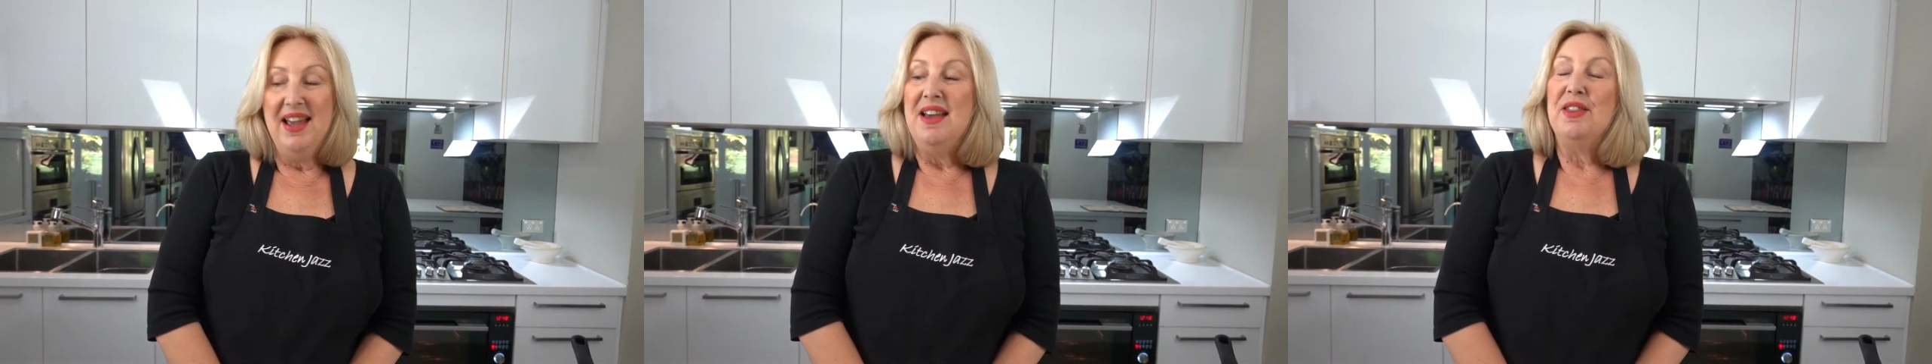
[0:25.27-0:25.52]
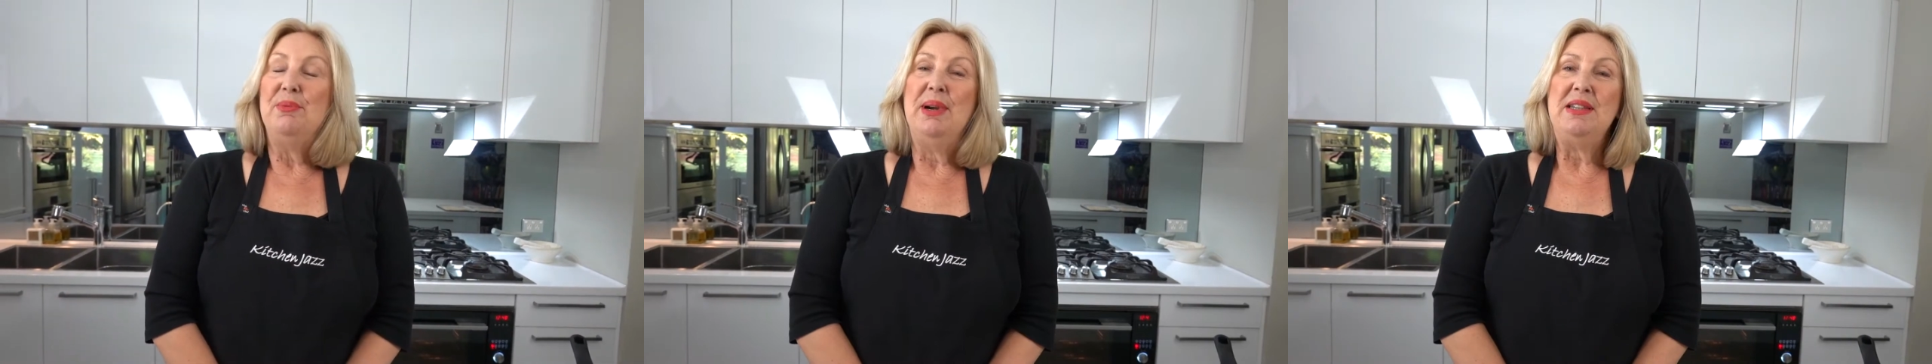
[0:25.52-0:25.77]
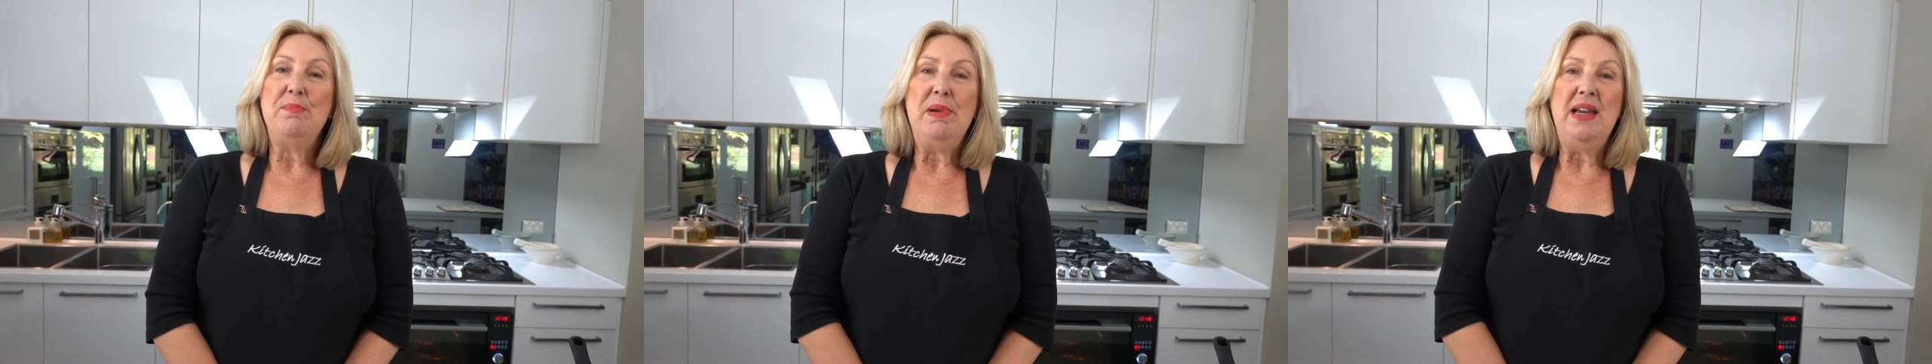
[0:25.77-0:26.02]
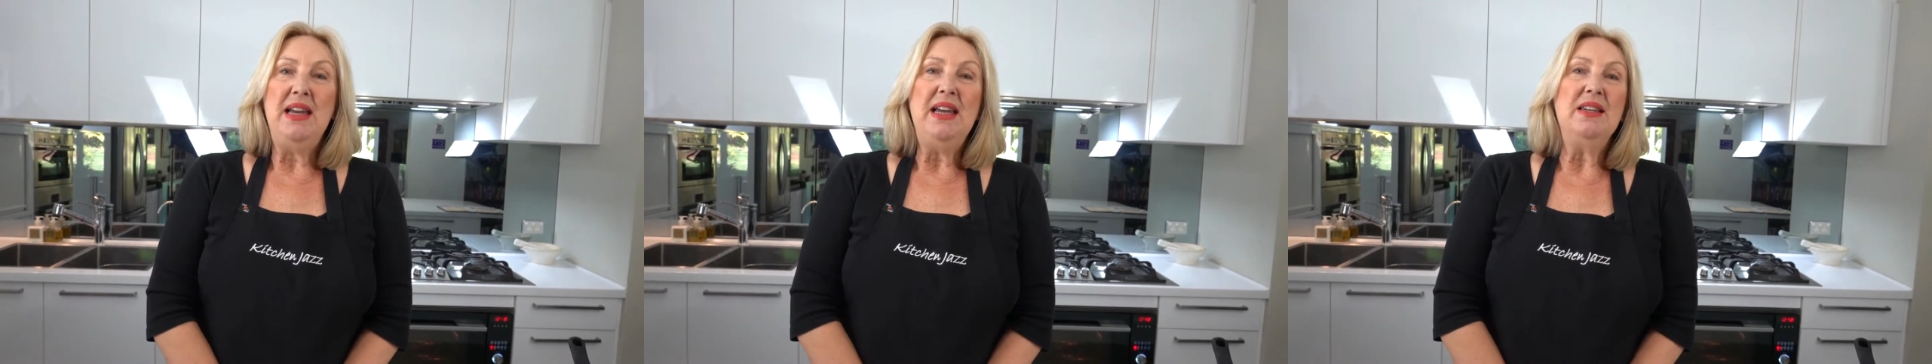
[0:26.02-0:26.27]
The
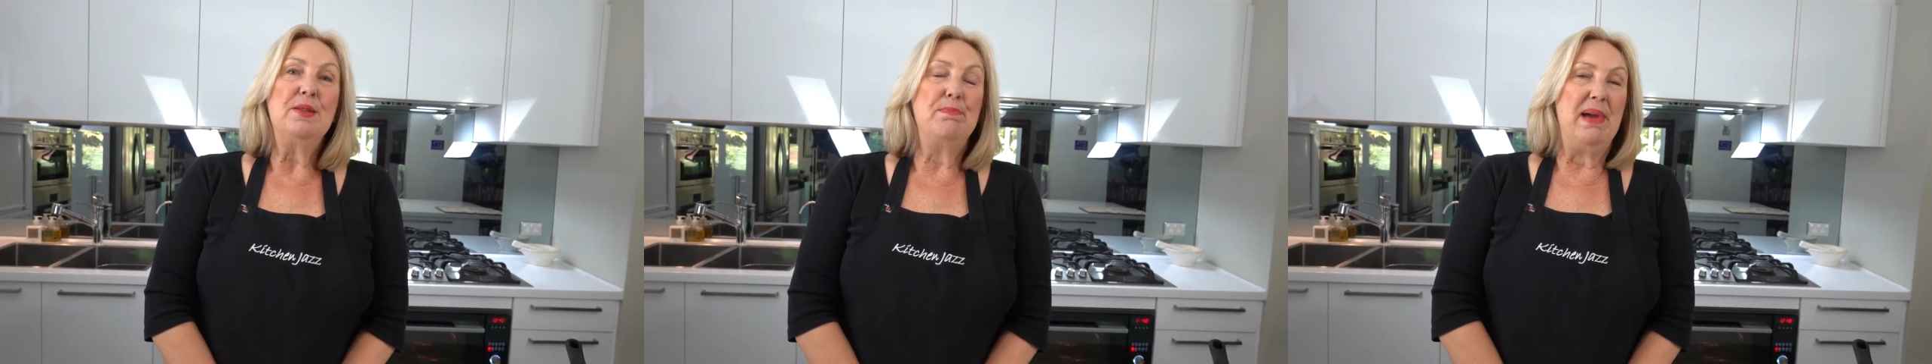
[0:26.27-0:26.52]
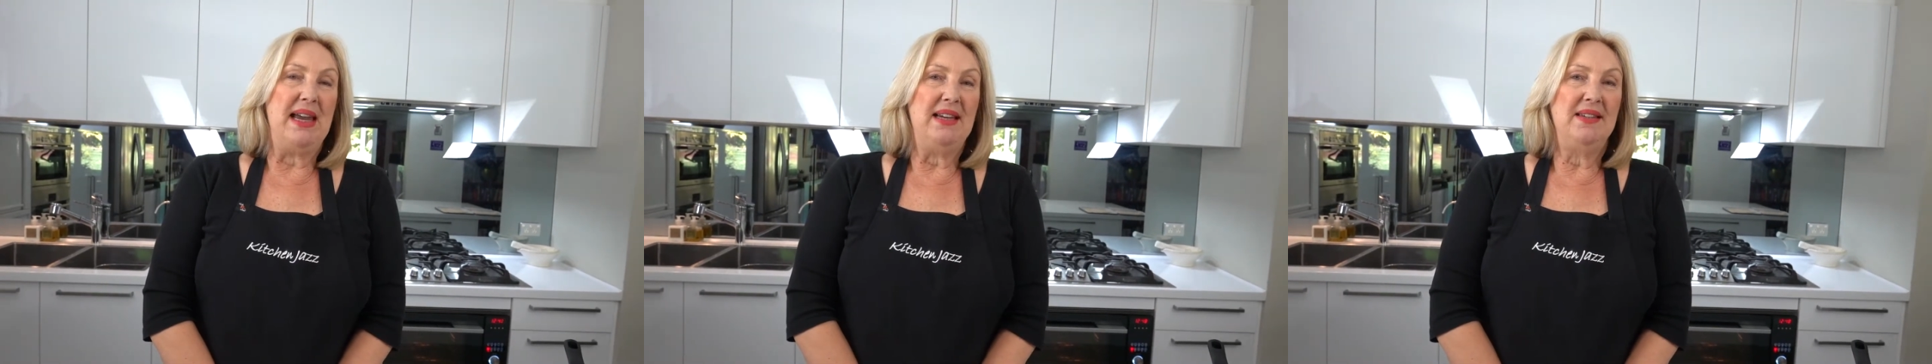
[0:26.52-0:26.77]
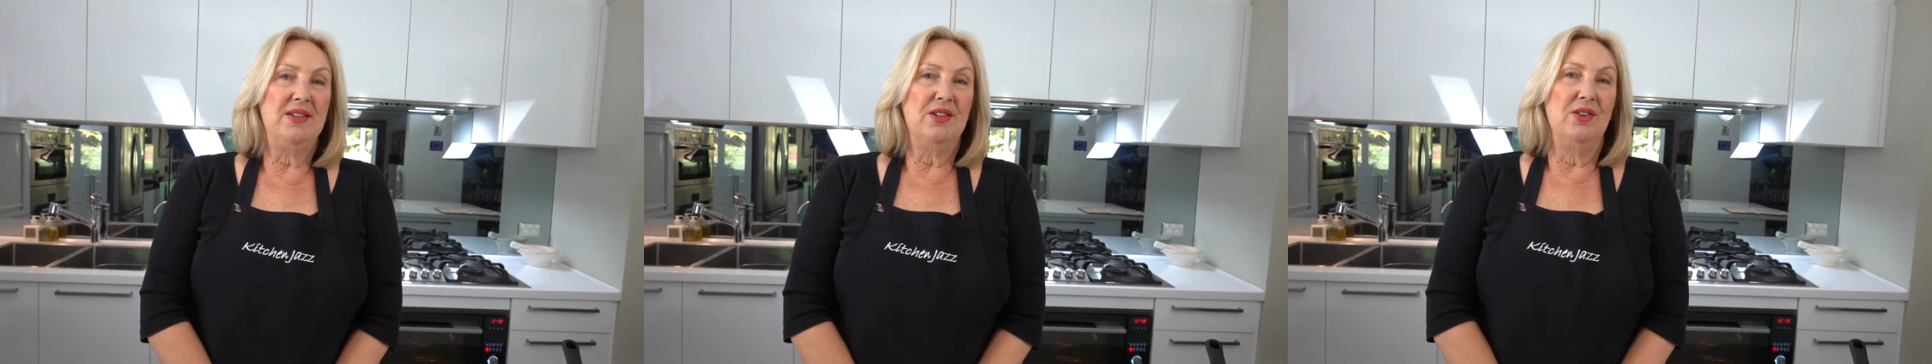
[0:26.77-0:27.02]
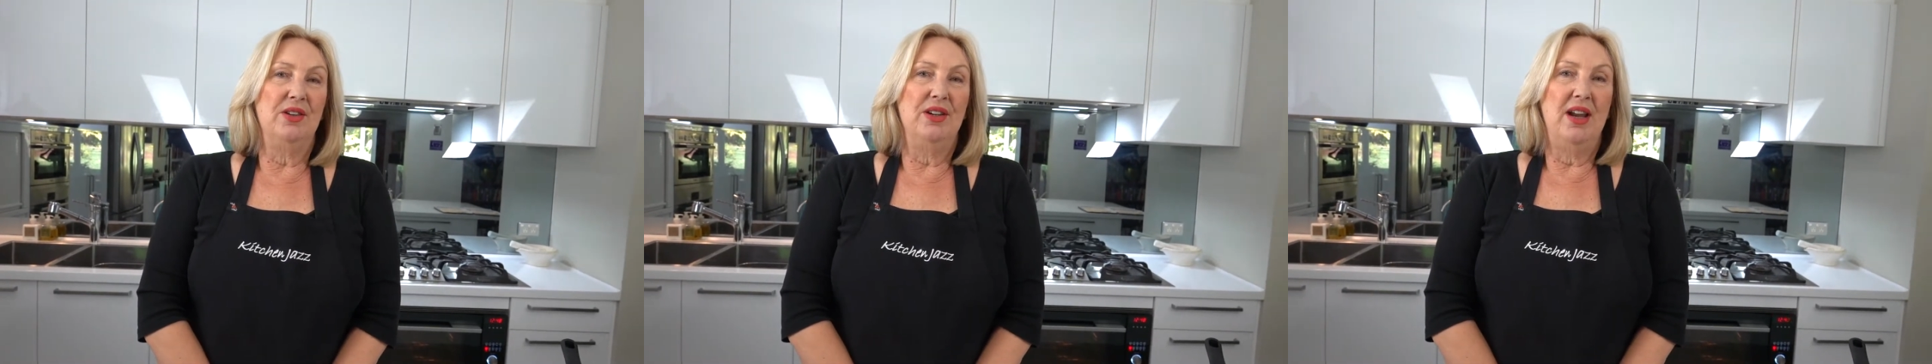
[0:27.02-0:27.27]
recipe is based
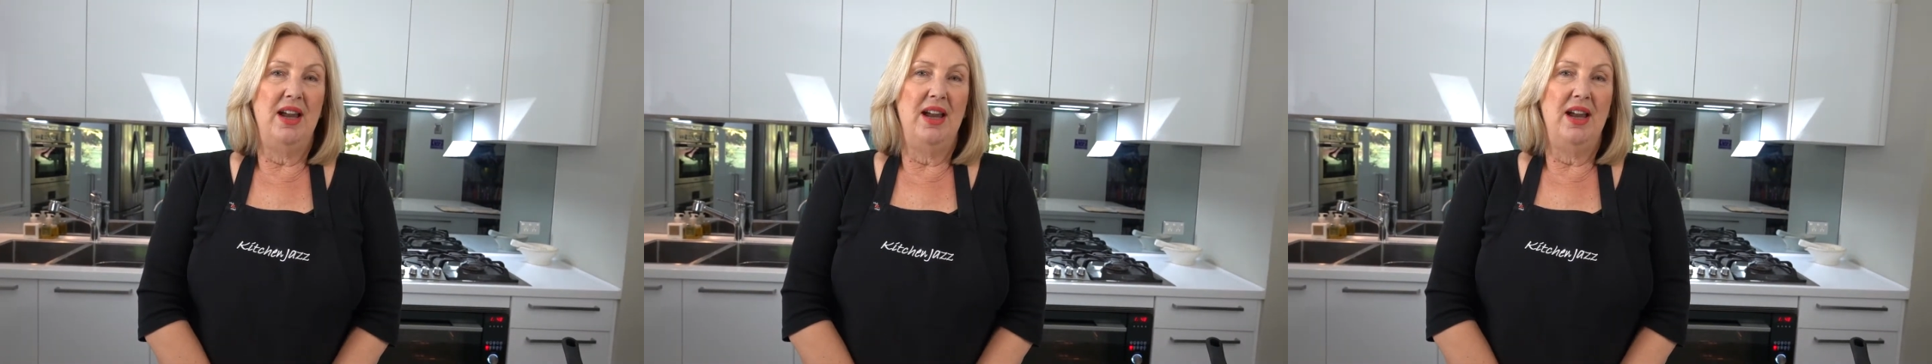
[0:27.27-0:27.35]
on